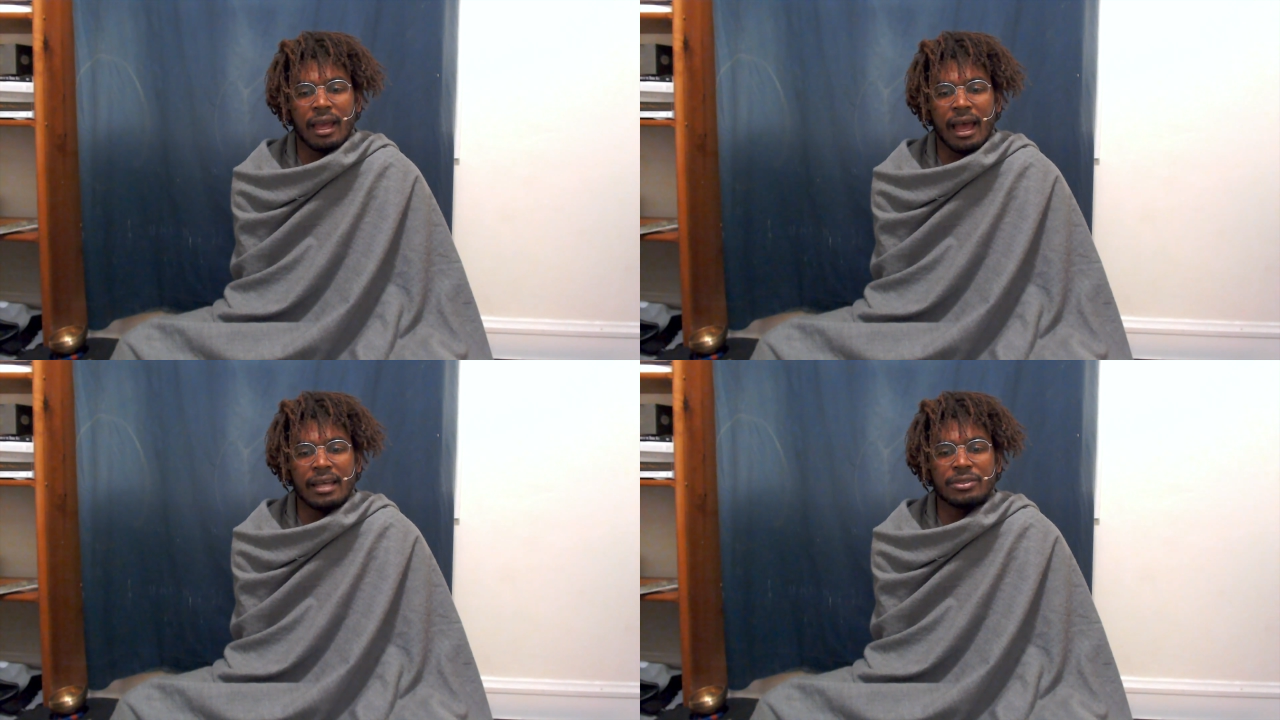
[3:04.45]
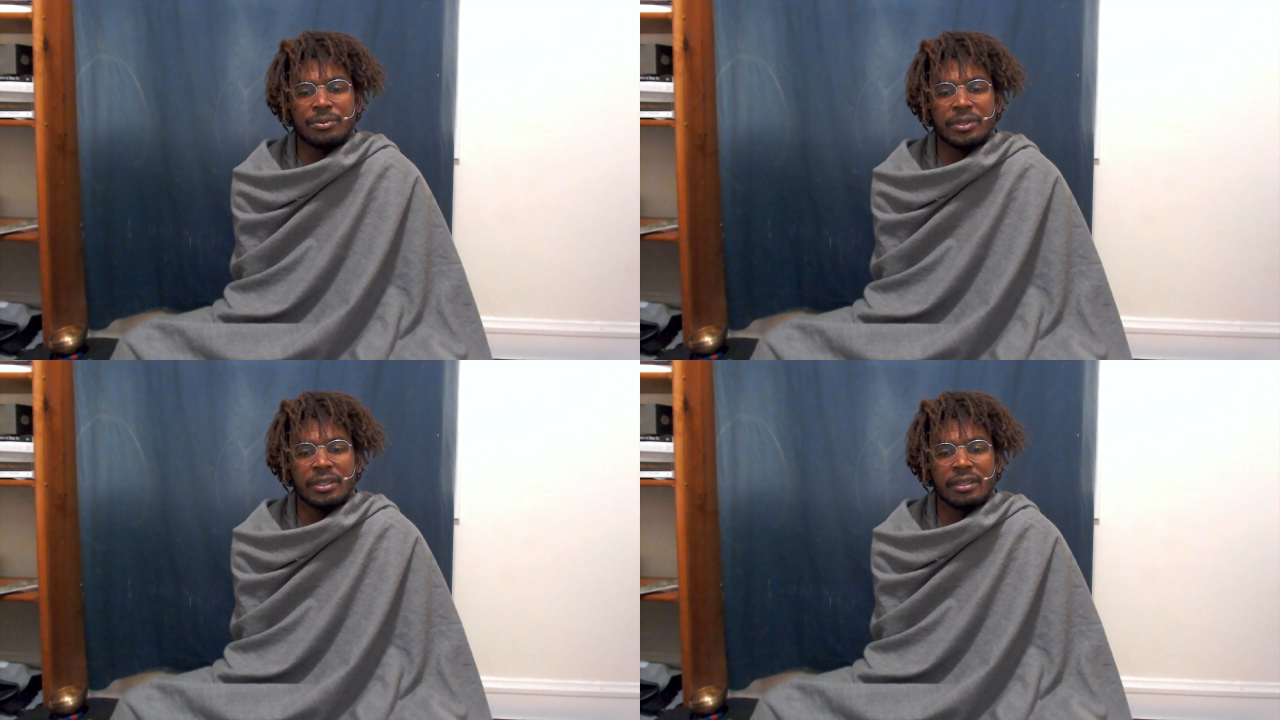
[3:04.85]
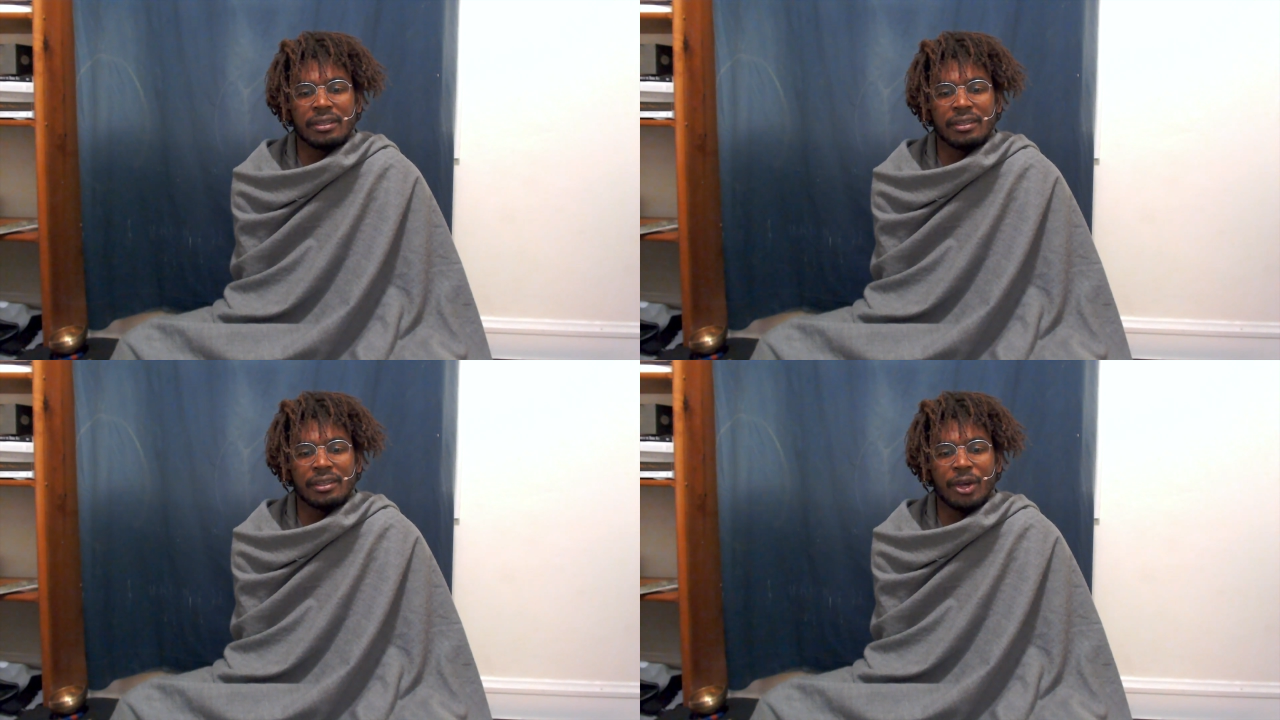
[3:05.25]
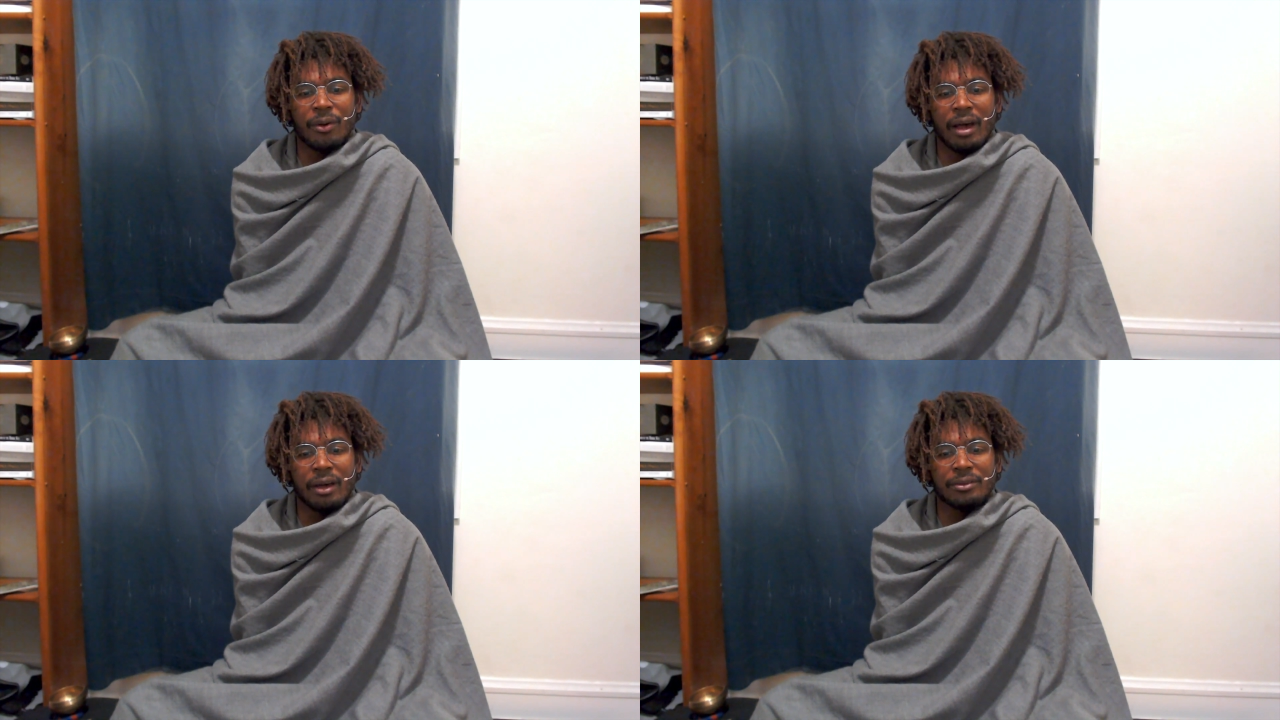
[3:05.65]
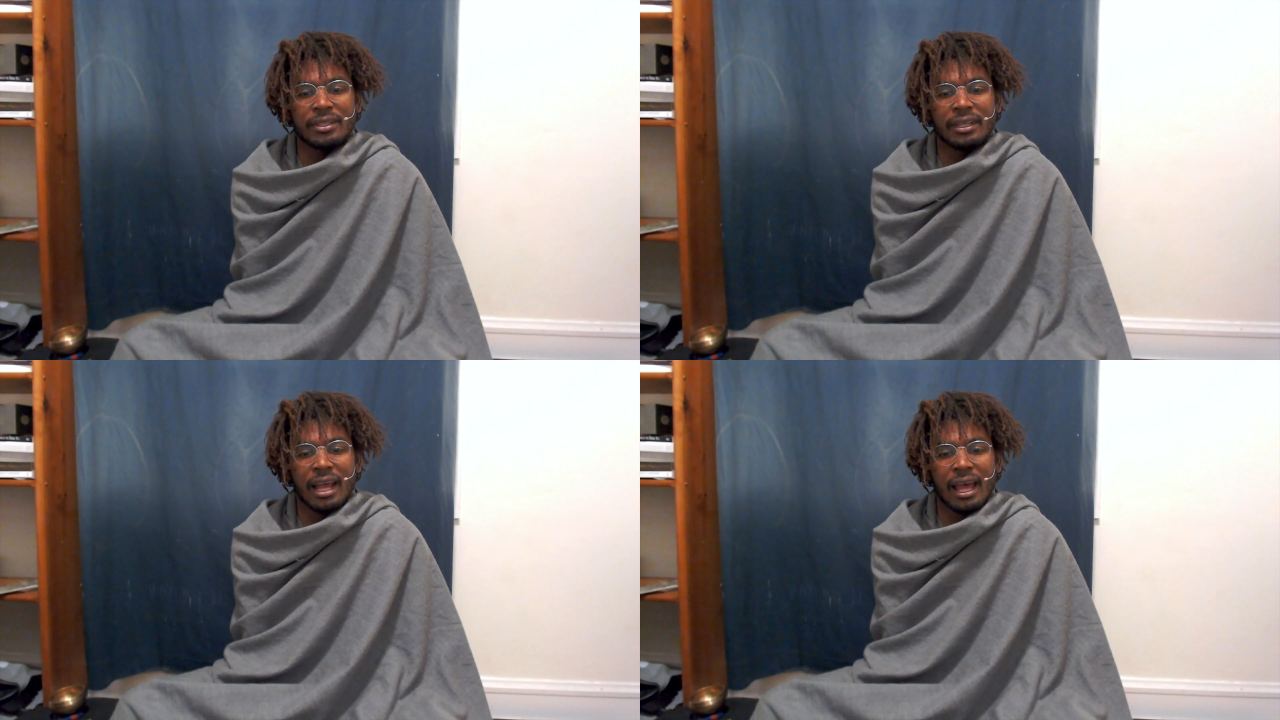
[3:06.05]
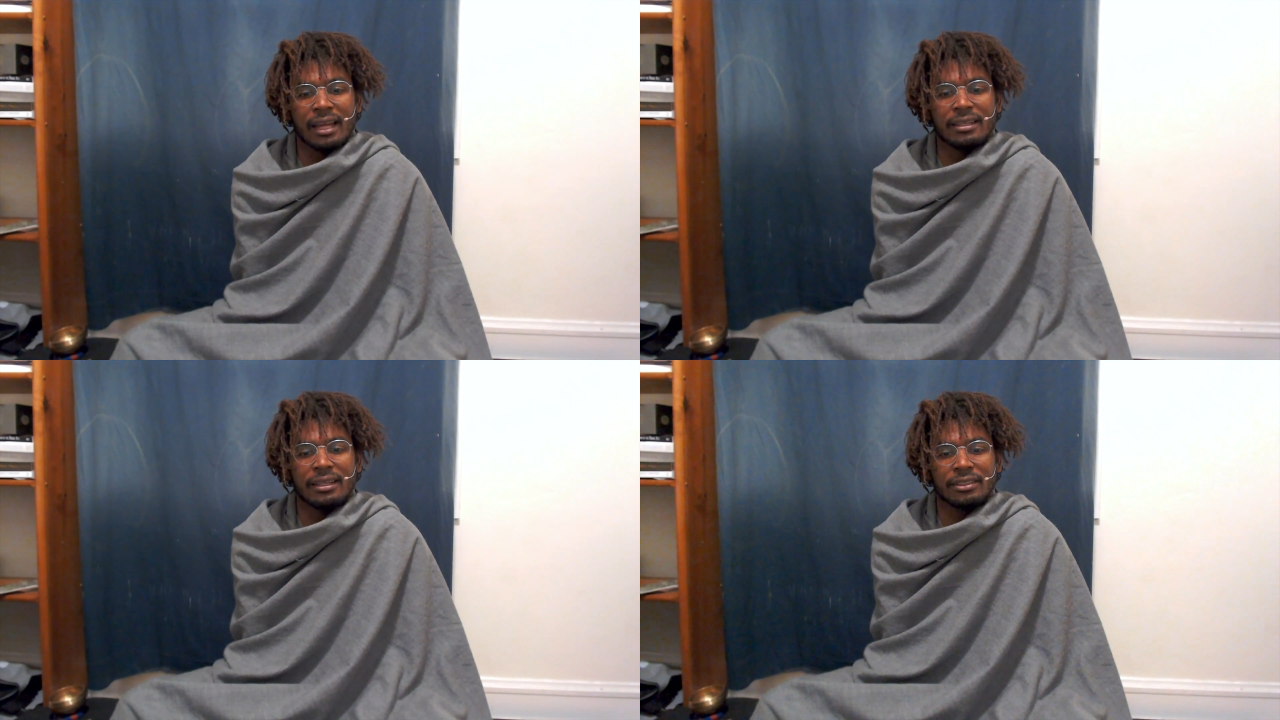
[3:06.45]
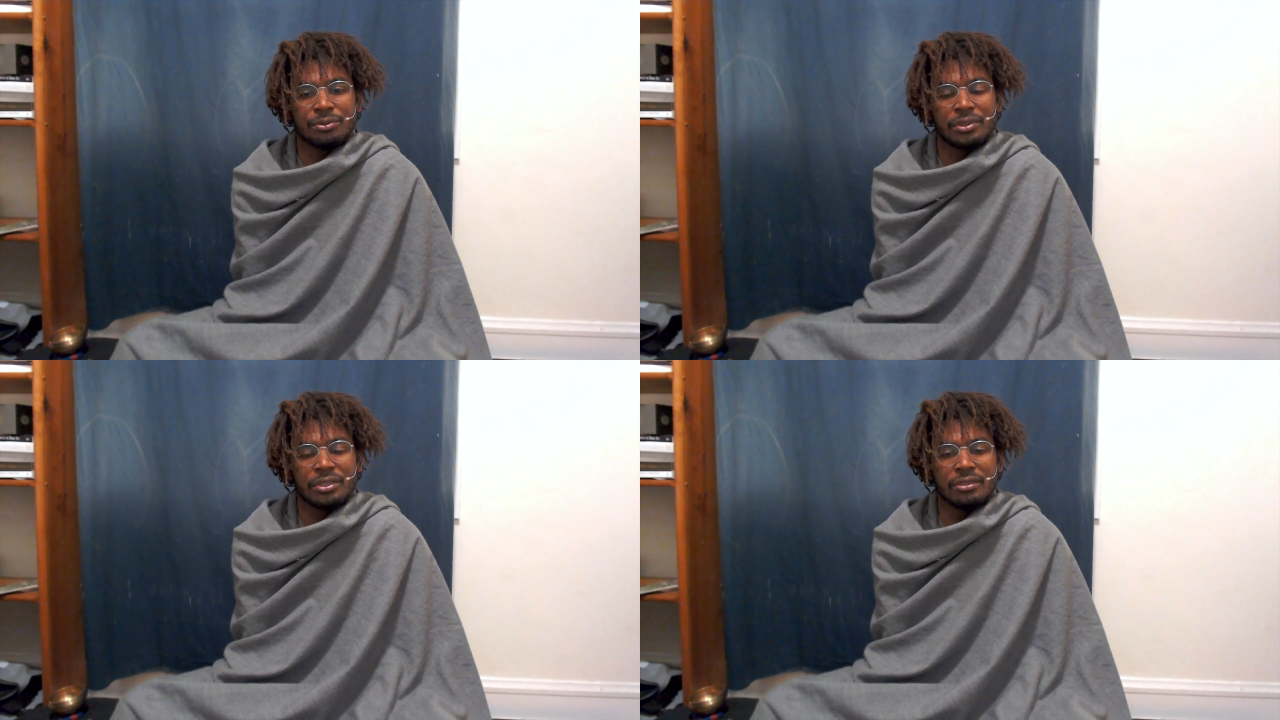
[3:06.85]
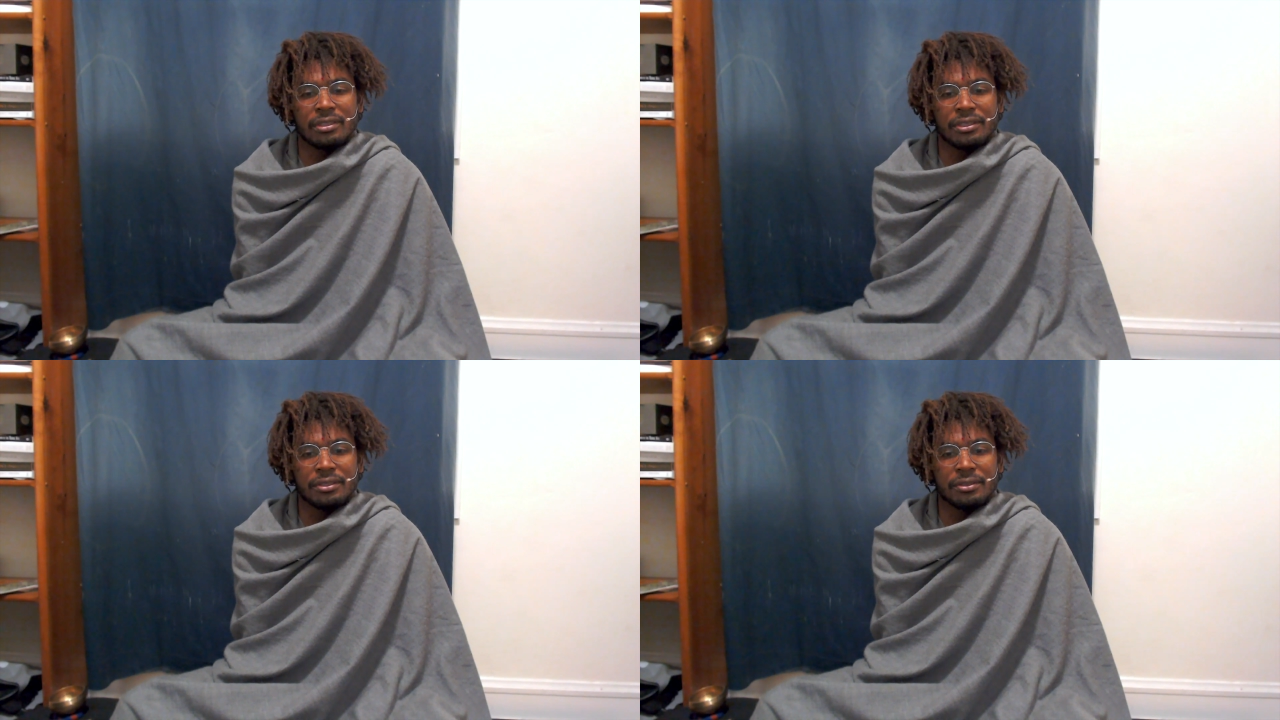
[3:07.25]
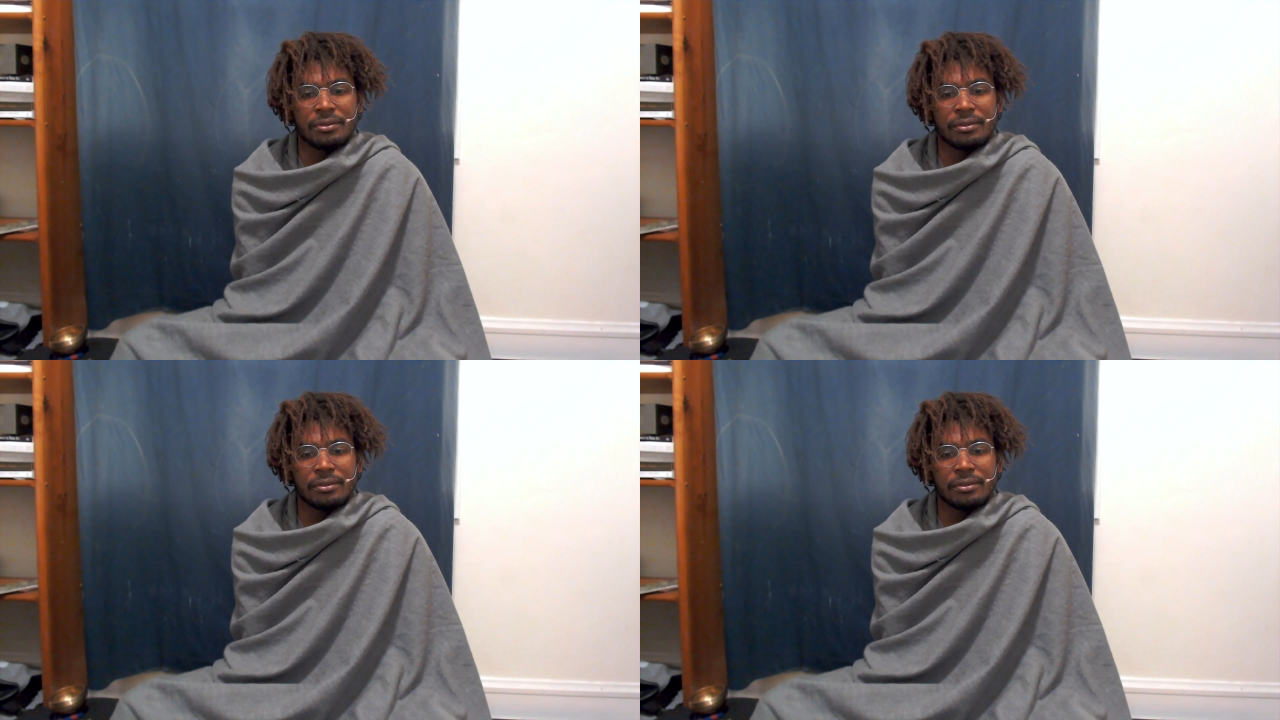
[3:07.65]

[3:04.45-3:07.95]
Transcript: as we go out and act as we usually do.